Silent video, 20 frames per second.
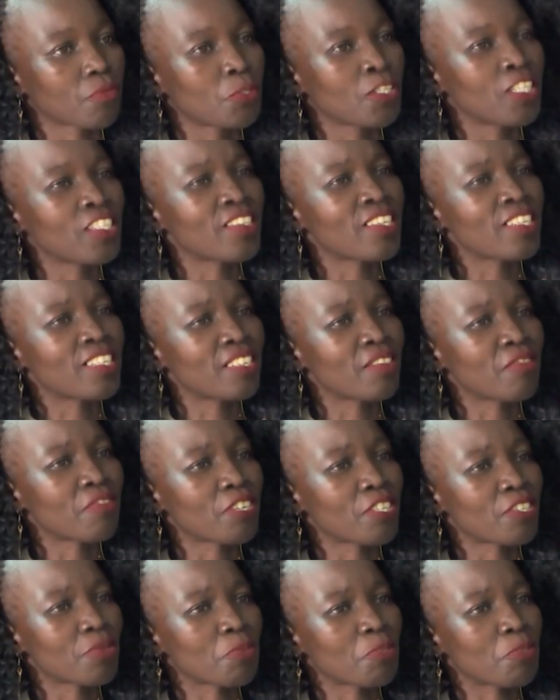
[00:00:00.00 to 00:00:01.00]
What is the
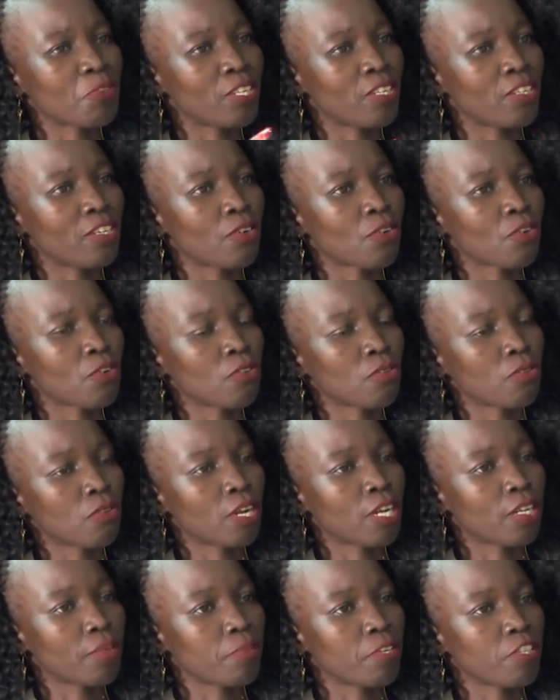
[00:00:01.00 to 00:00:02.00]
difference between local
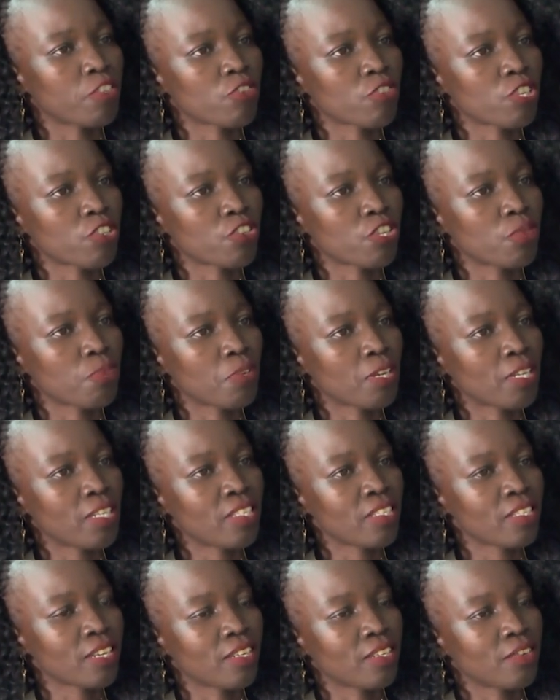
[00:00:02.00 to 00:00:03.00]
administration
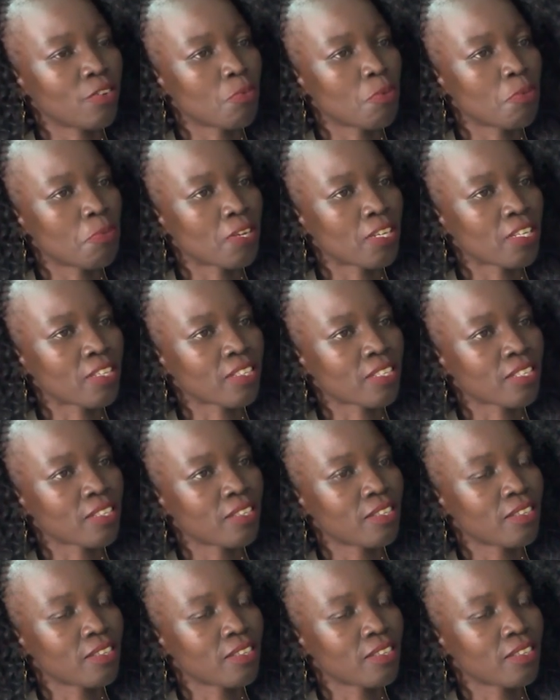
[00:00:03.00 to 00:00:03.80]
police and normal police?